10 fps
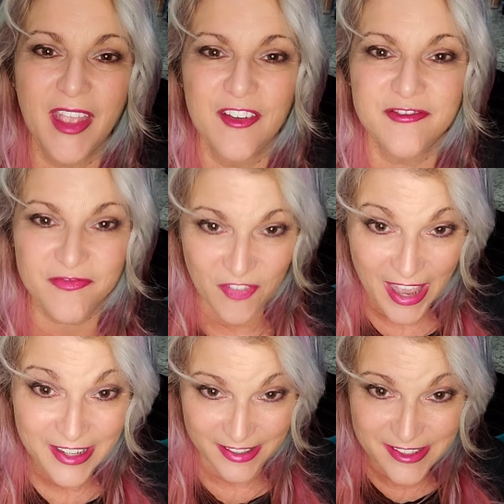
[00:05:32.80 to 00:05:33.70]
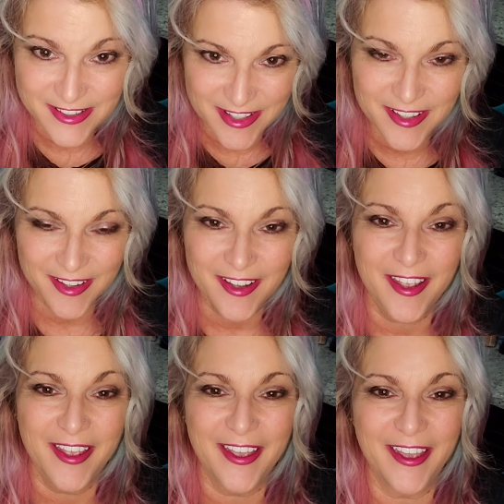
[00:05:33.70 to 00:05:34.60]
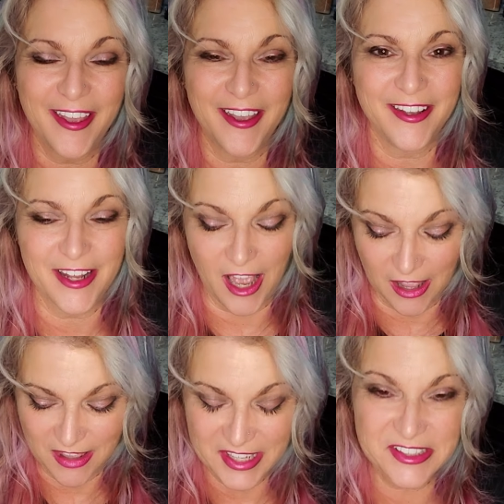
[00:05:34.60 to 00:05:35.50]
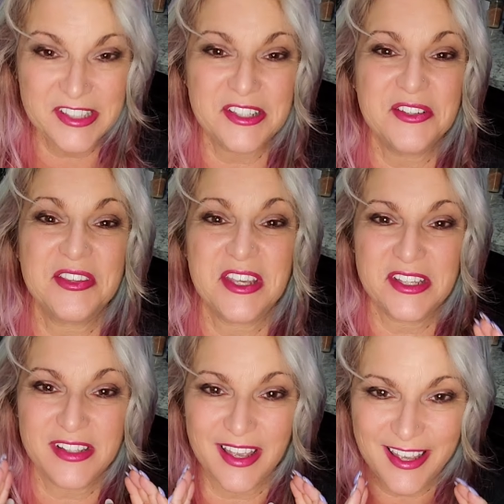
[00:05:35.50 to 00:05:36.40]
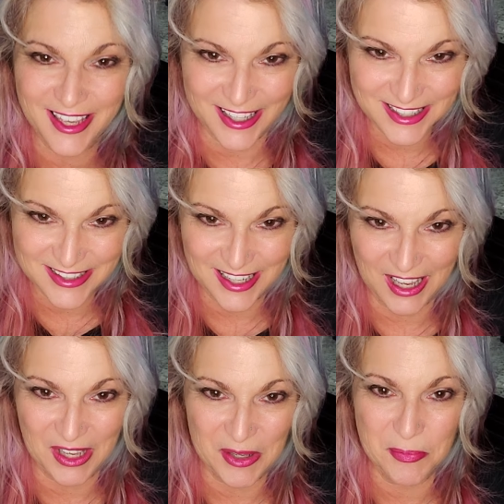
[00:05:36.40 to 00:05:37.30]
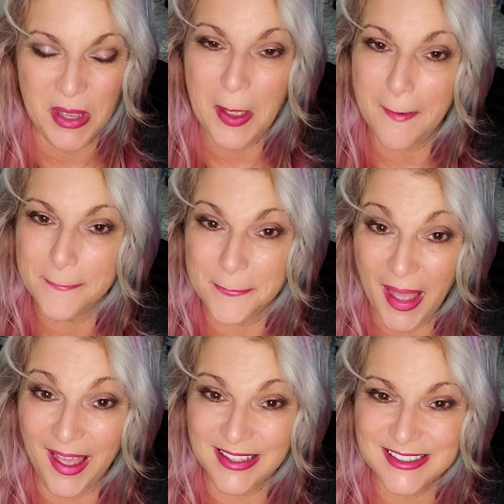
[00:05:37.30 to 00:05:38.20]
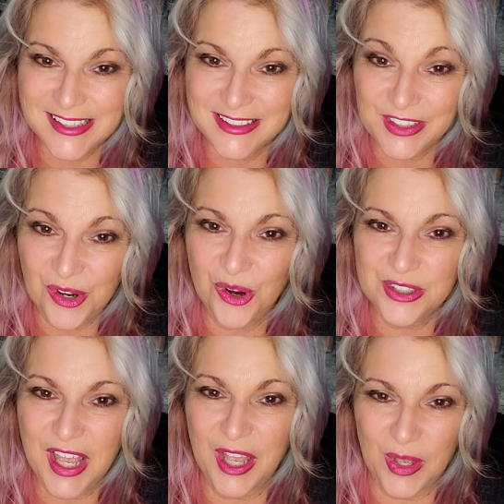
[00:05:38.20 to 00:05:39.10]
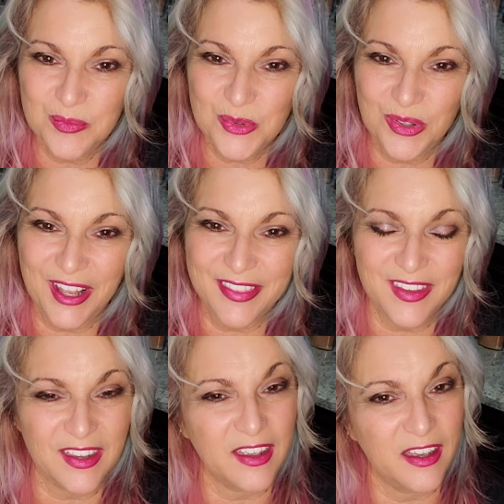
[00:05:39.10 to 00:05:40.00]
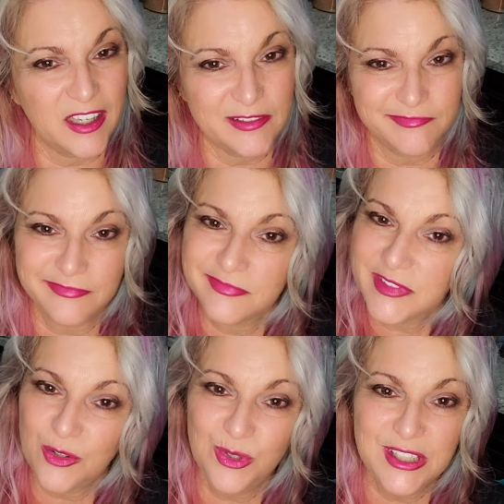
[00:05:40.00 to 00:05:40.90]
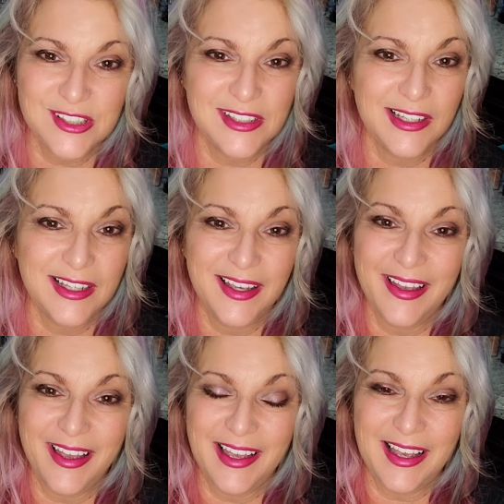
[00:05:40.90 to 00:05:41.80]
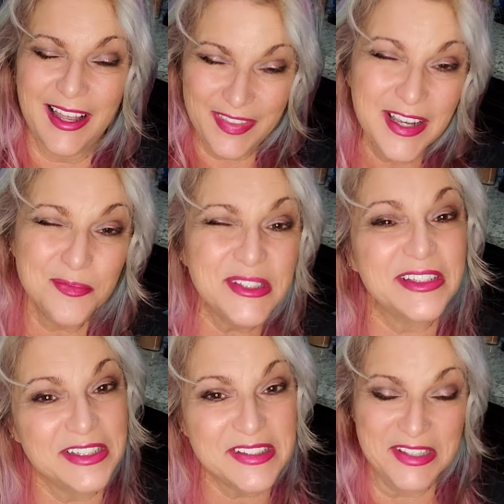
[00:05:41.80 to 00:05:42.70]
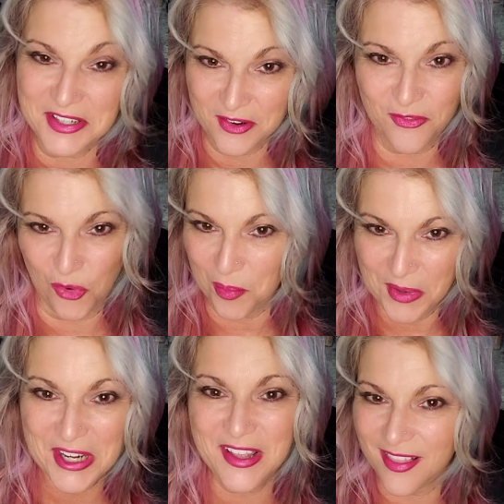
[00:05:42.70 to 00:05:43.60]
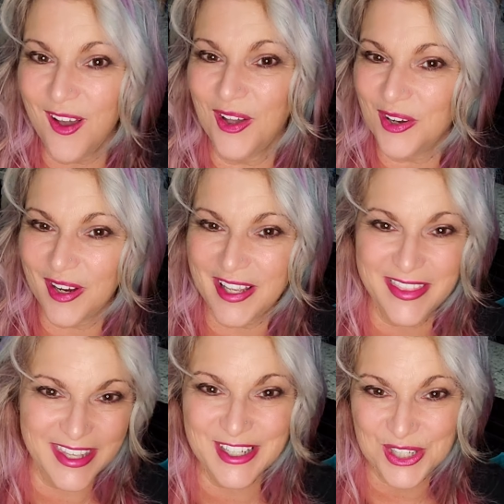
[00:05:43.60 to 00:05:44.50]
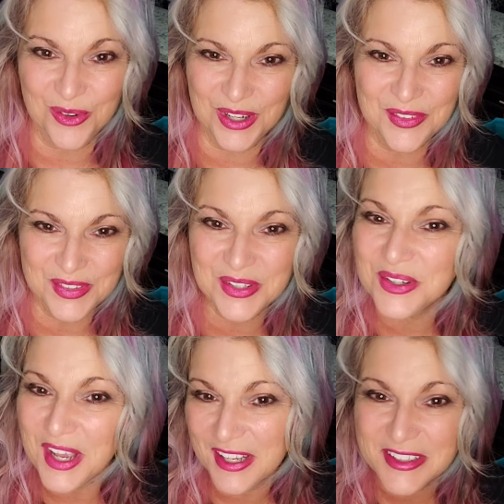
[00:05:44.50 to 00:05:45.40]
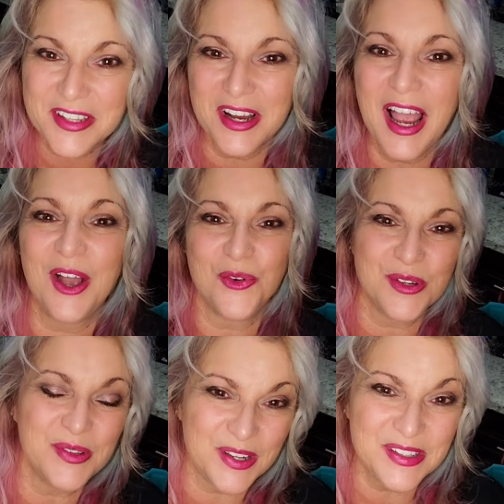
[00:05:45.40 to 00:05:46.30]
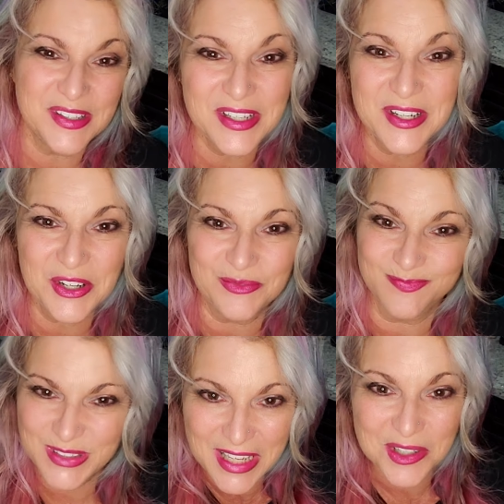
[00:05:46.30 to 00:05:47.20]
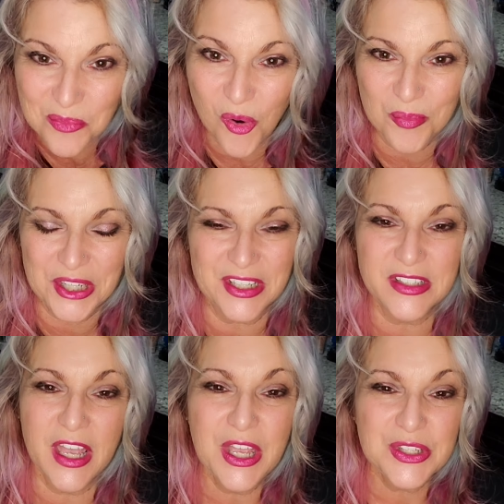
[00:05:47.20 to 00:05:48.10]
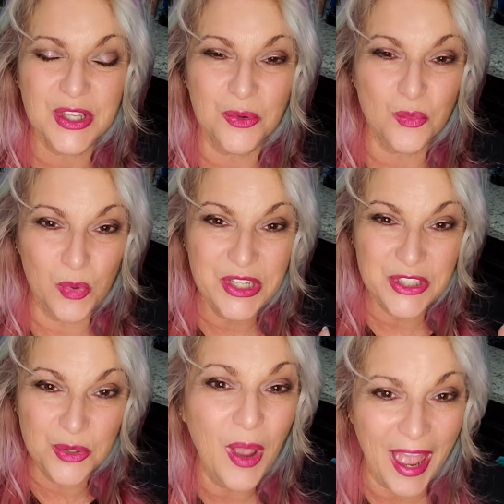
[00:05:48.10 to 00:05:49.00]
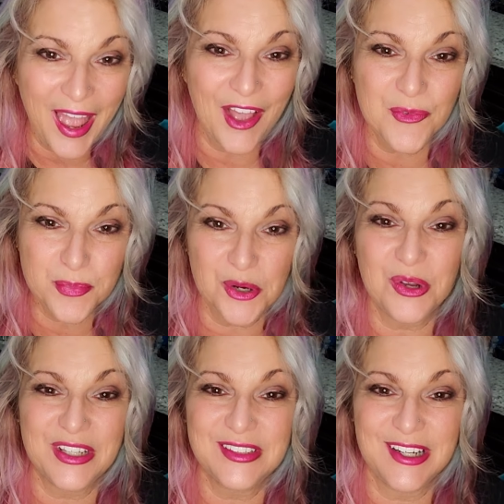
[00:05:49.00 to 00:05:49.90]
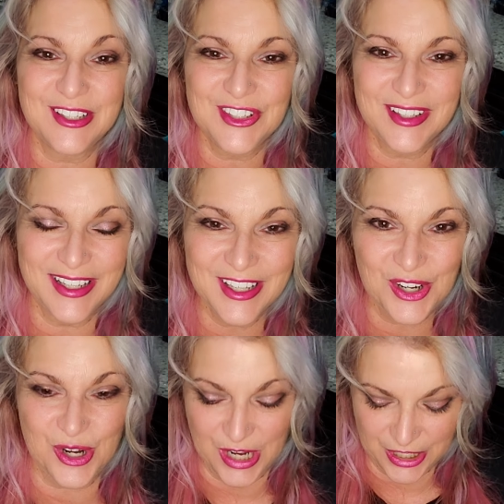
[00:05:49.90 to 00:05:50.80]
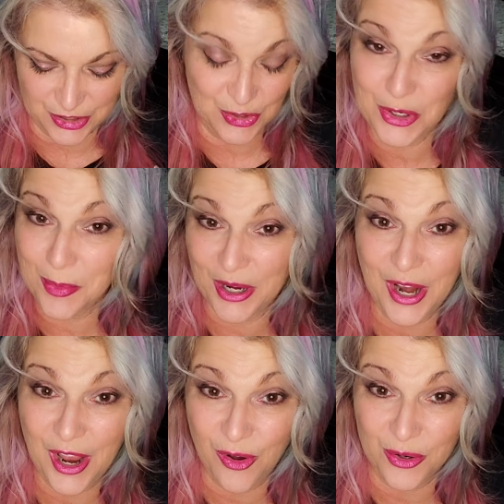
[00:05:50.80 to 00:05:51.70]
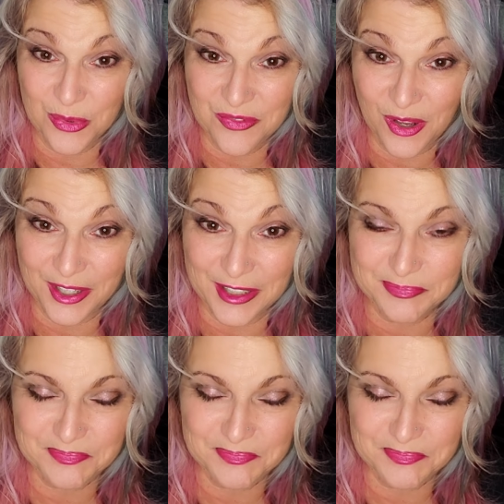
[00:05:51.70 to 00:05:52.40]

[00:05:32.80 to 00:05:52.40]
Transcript: fight it, and I like to do things ahead of time but there are times when I think, hey, I wish, I think I'm just going to sit here for a minute longer and then do it. I've still got another hour, so I can sit here 10 more minutes. So we do have procrastination in our nature, no matter how hard we fight it.